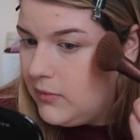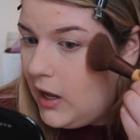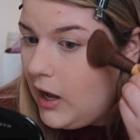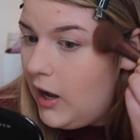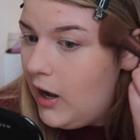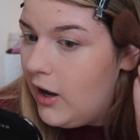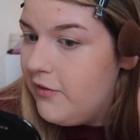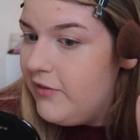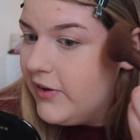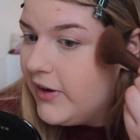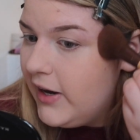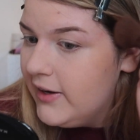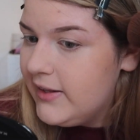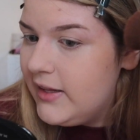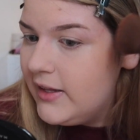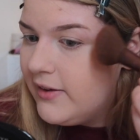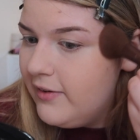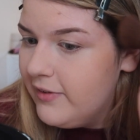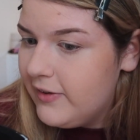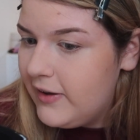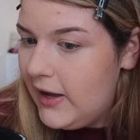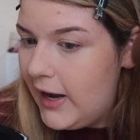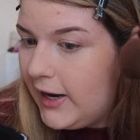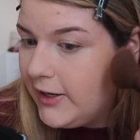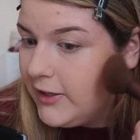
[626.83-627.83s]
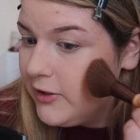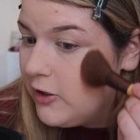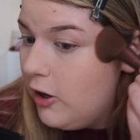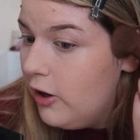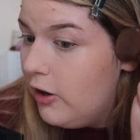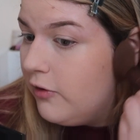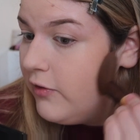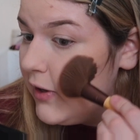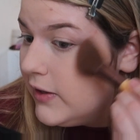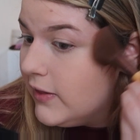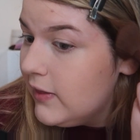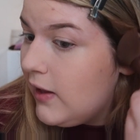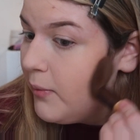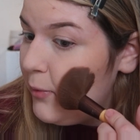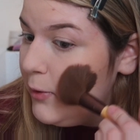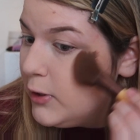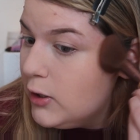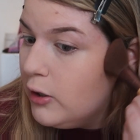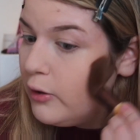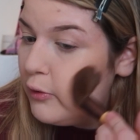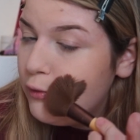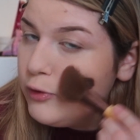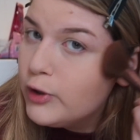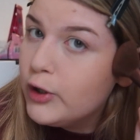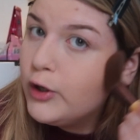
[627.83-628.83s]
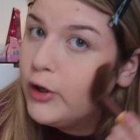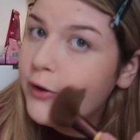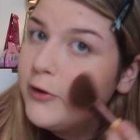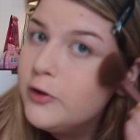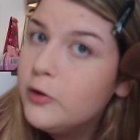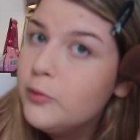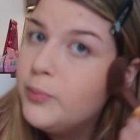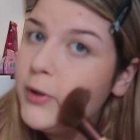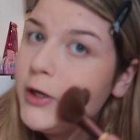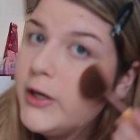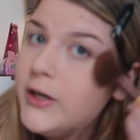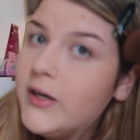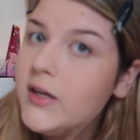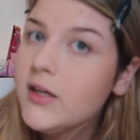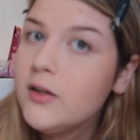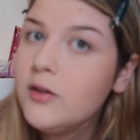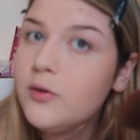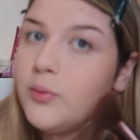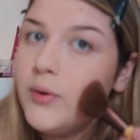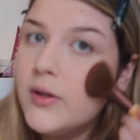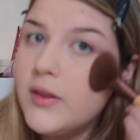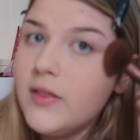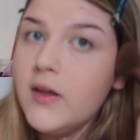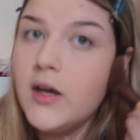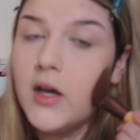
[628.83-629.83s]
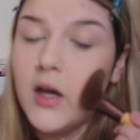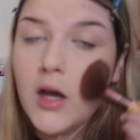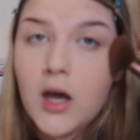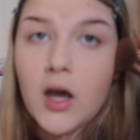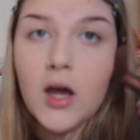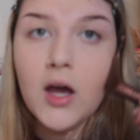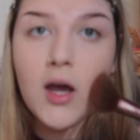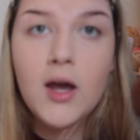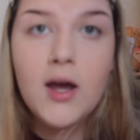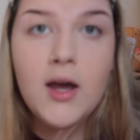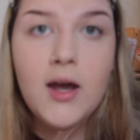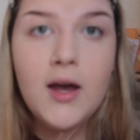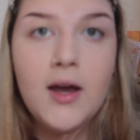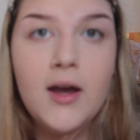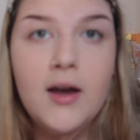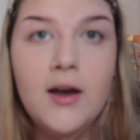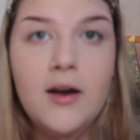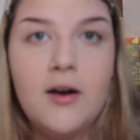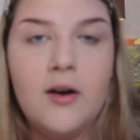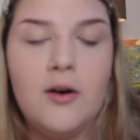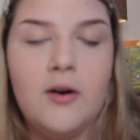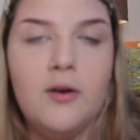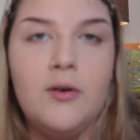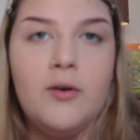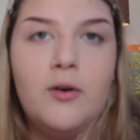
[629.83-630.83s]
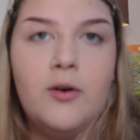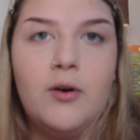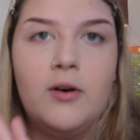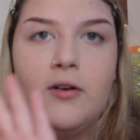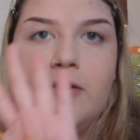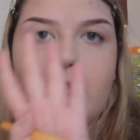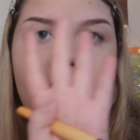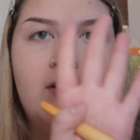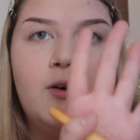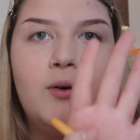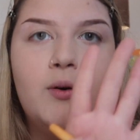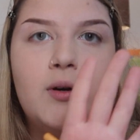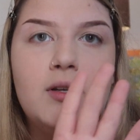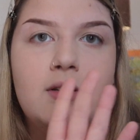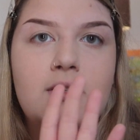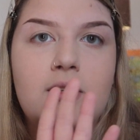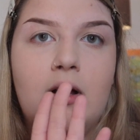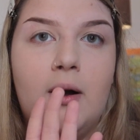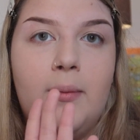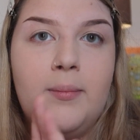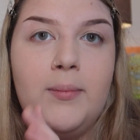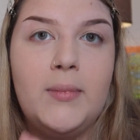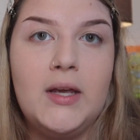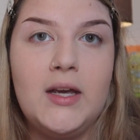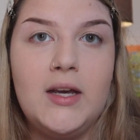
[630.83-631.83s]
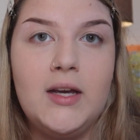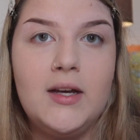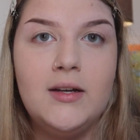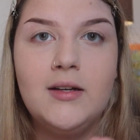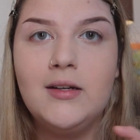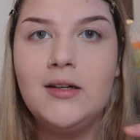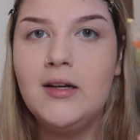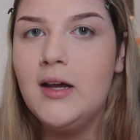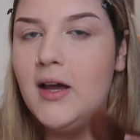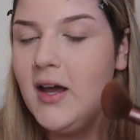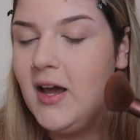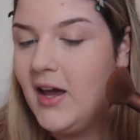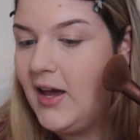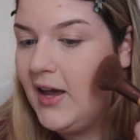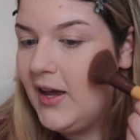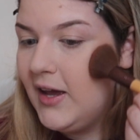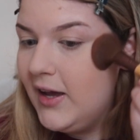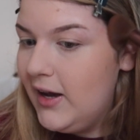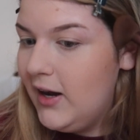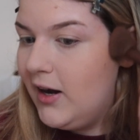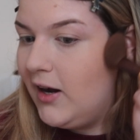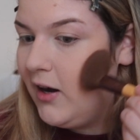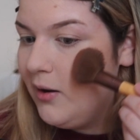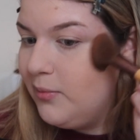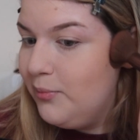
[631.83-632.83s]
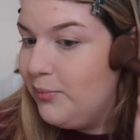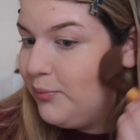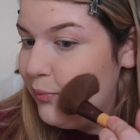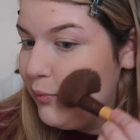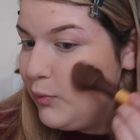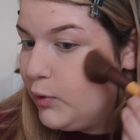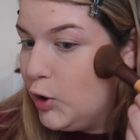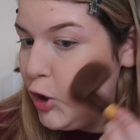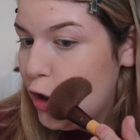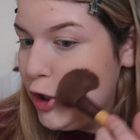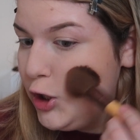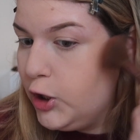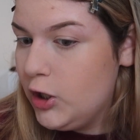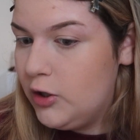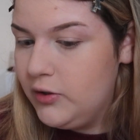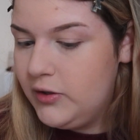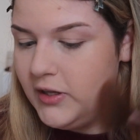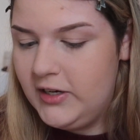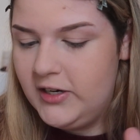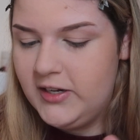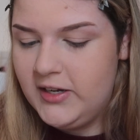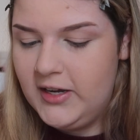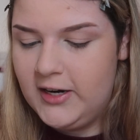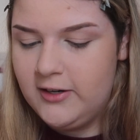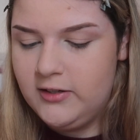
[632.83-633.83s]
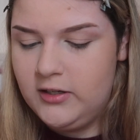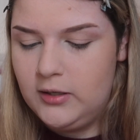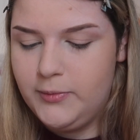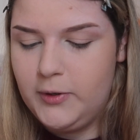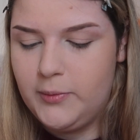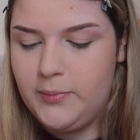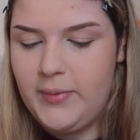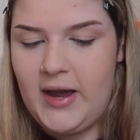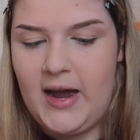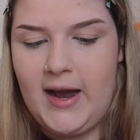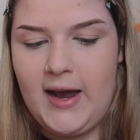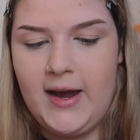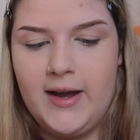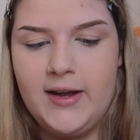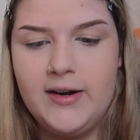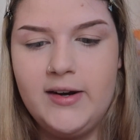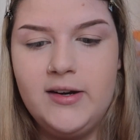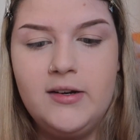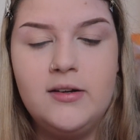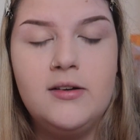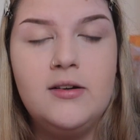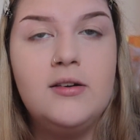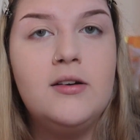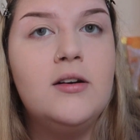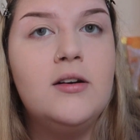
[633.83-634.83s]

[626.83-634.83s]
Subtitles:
If you guys have had COVID, let me know your experience with it. Oh, focus on me. And you know, did you get it super bad?